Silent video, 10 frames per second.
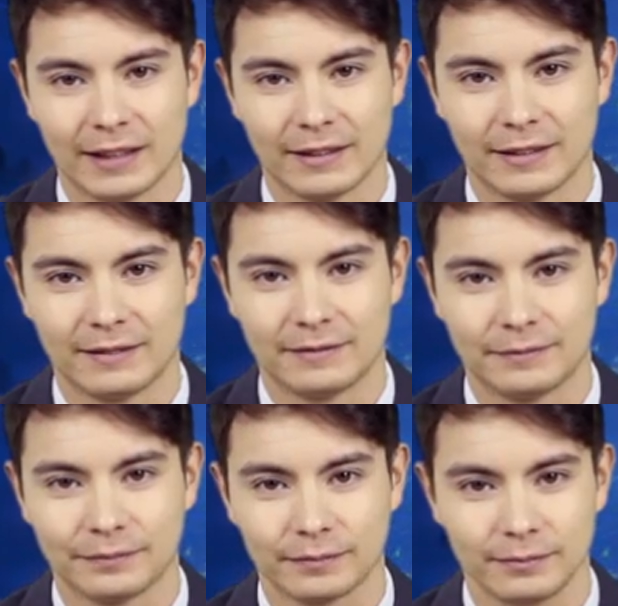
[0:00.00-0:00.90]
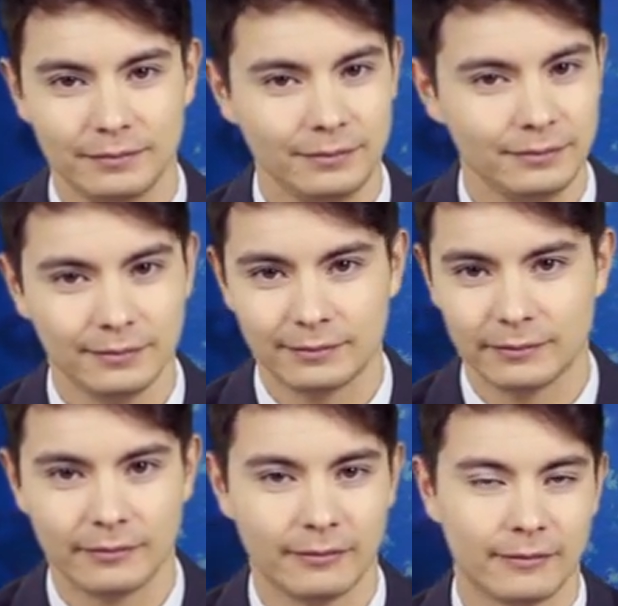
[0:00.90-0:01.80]

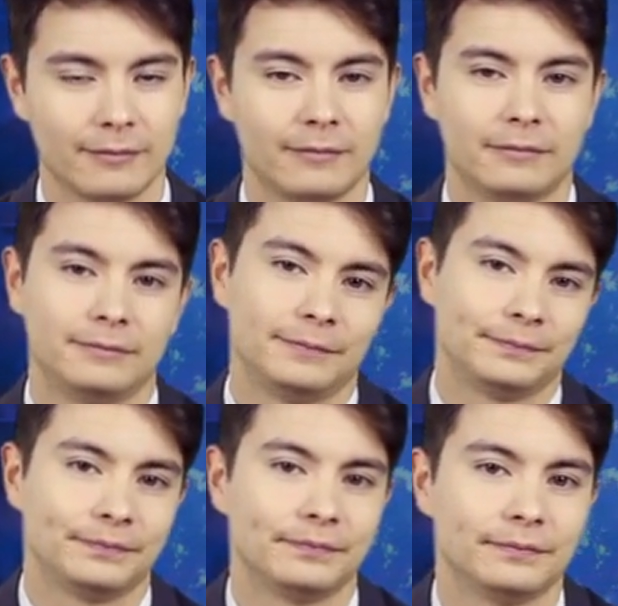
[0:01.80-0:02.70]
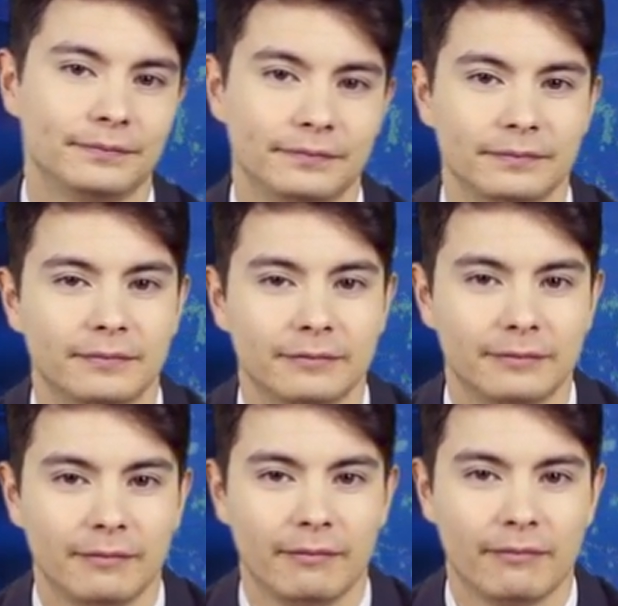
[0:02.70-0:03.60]

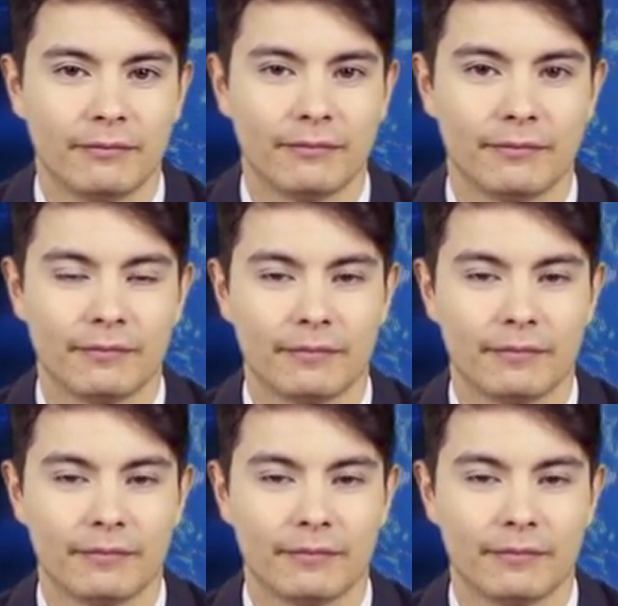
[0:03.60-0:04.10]
The person shown says nothing.